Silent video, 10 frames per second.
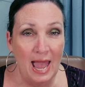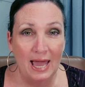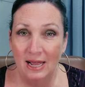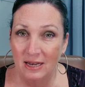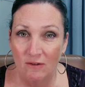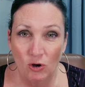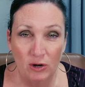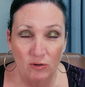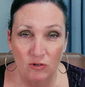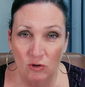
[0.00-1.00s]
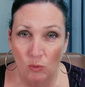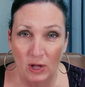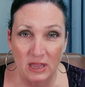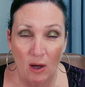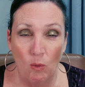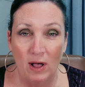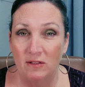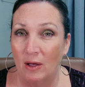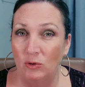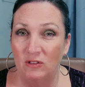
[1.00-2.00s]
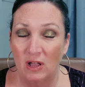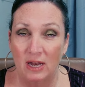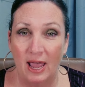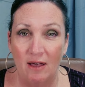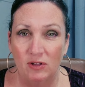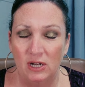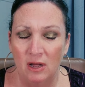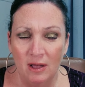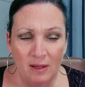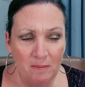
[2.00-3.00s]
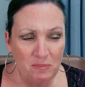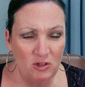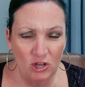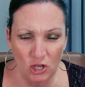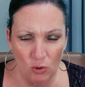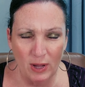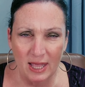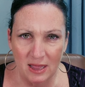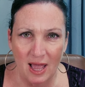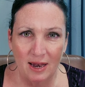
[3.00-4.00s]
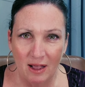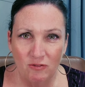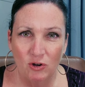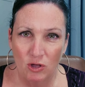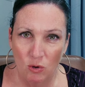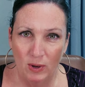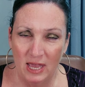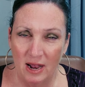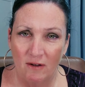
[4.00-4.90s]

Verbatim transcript: And I never understood what that was. I would say to Kevin, do you get that after you eat?